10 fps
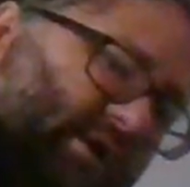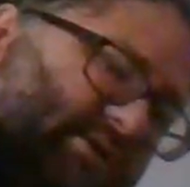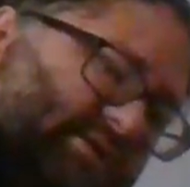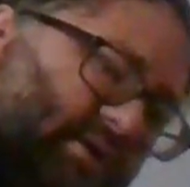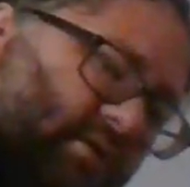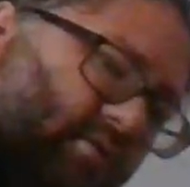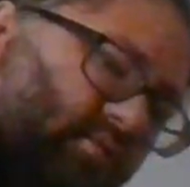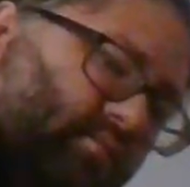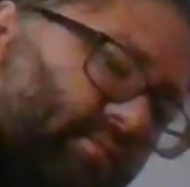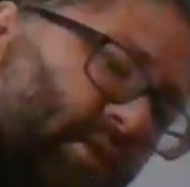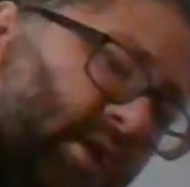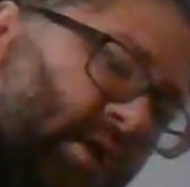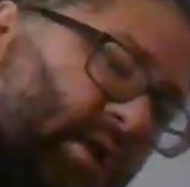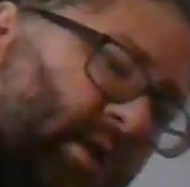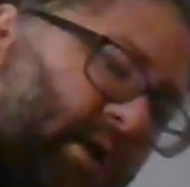so,
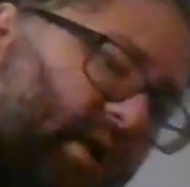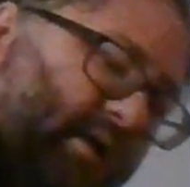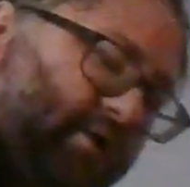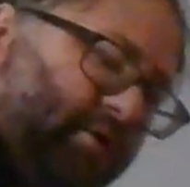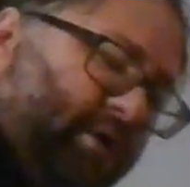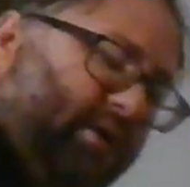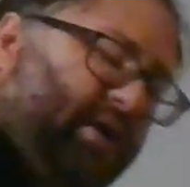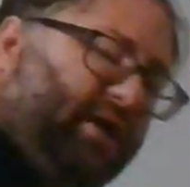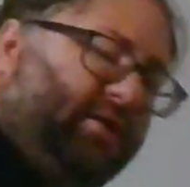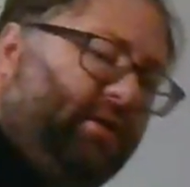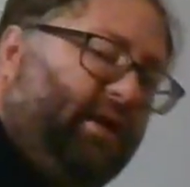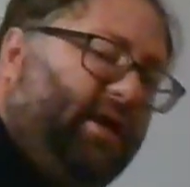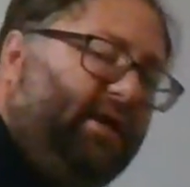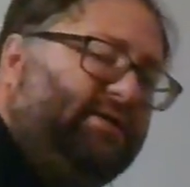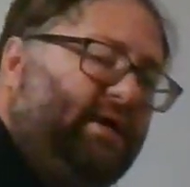and then you can kick their
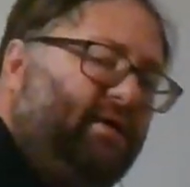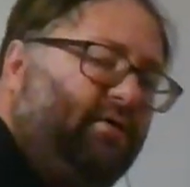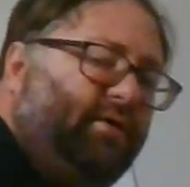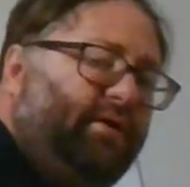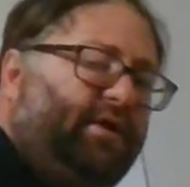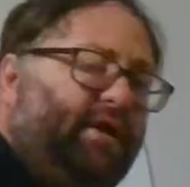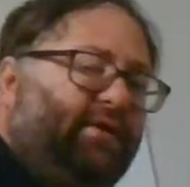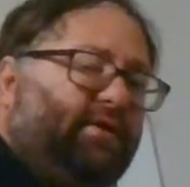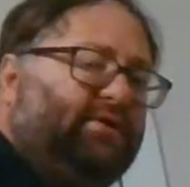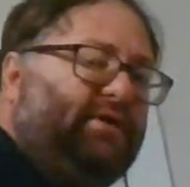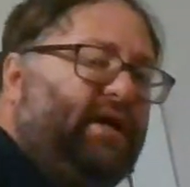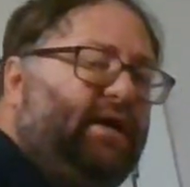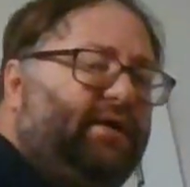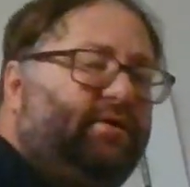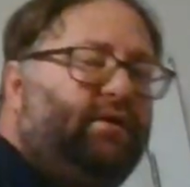legs out, you can kick their
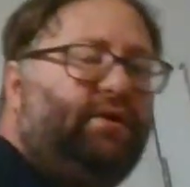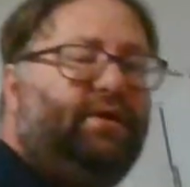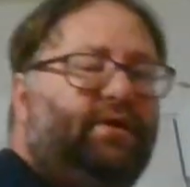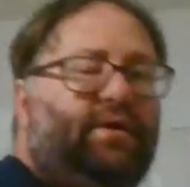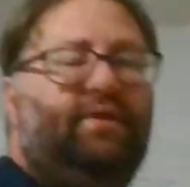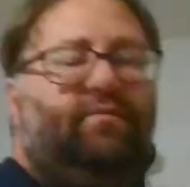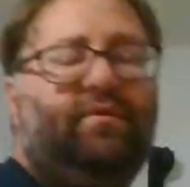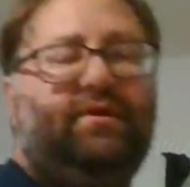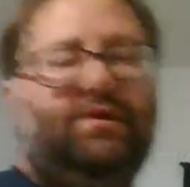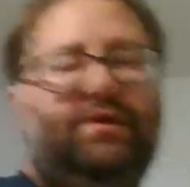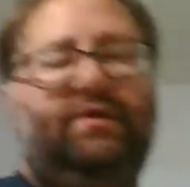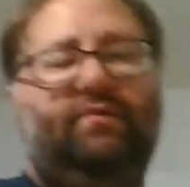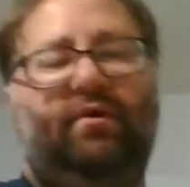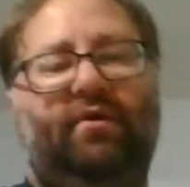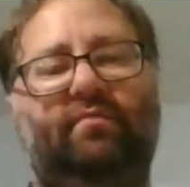side, you can knee them in the
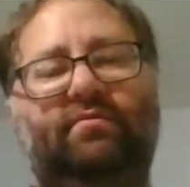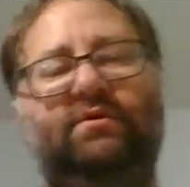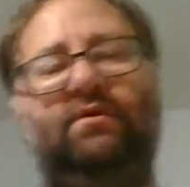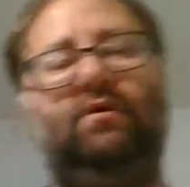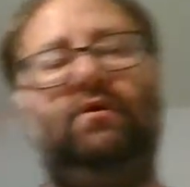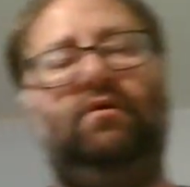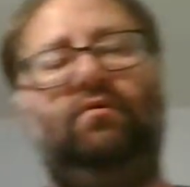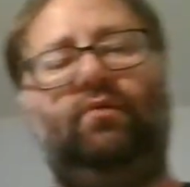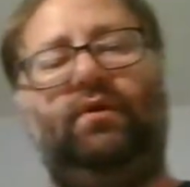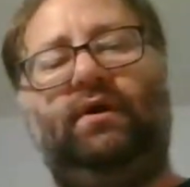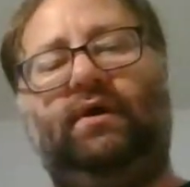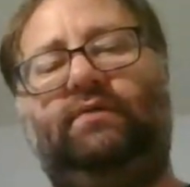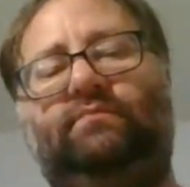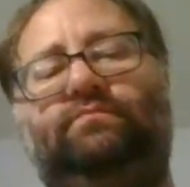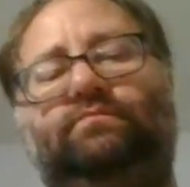ribs,
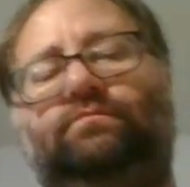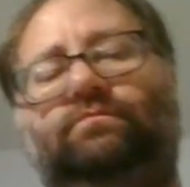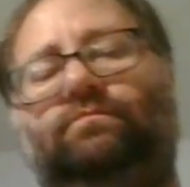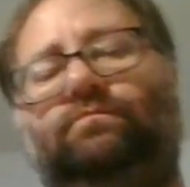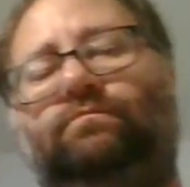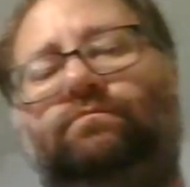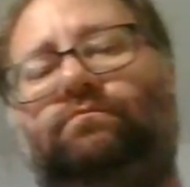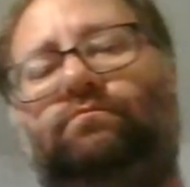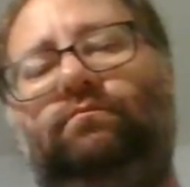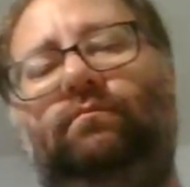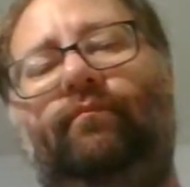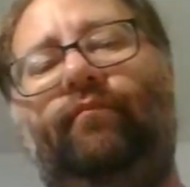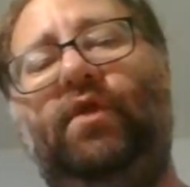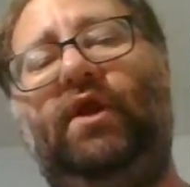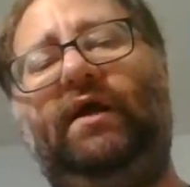whatnot.
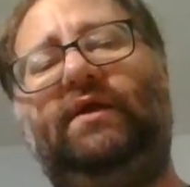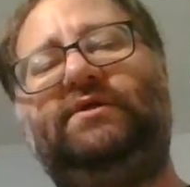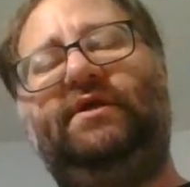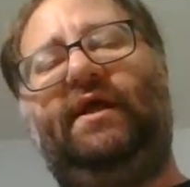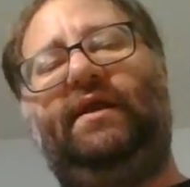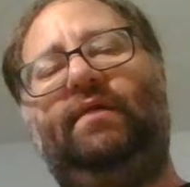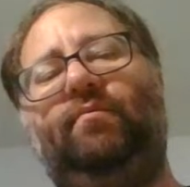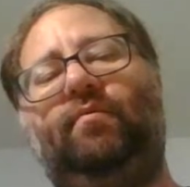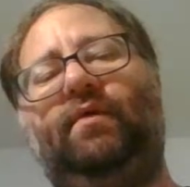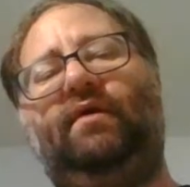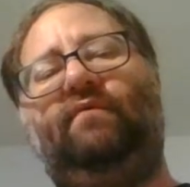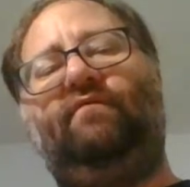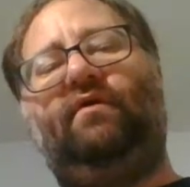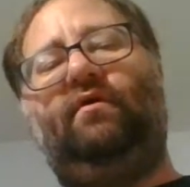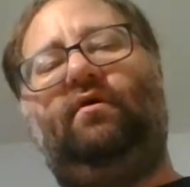You're not going to see that in MMA
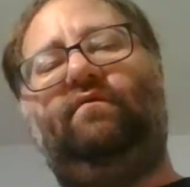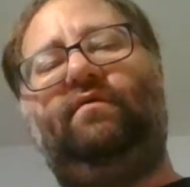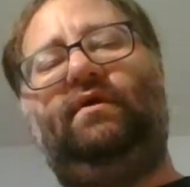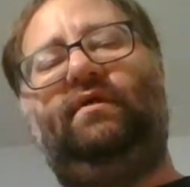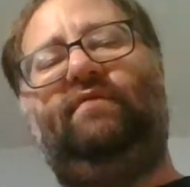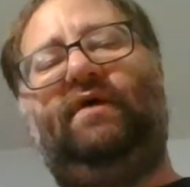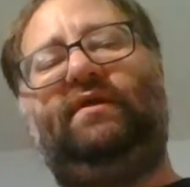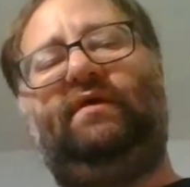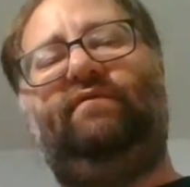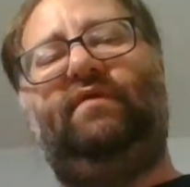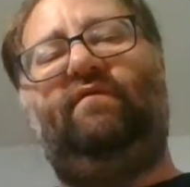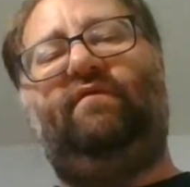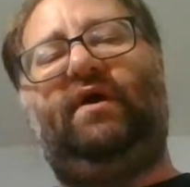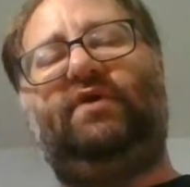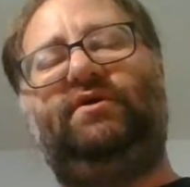very often. In fact, I've
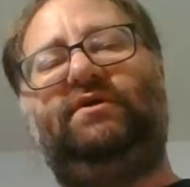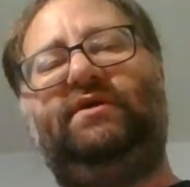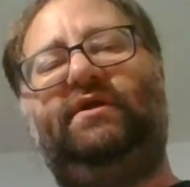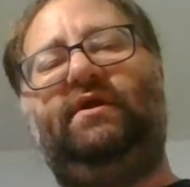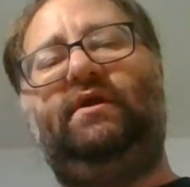never actually seen it,